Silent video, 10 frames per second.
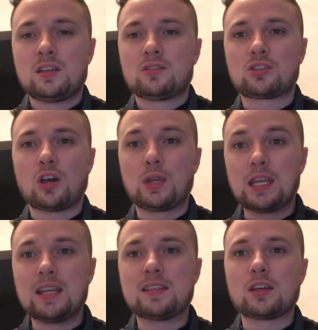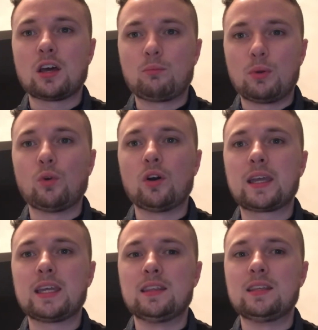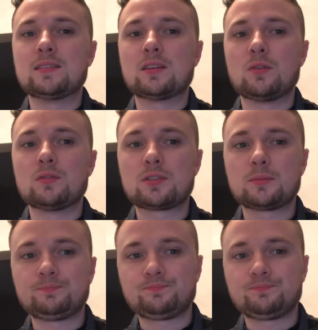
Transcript: So you need to be working in these zones.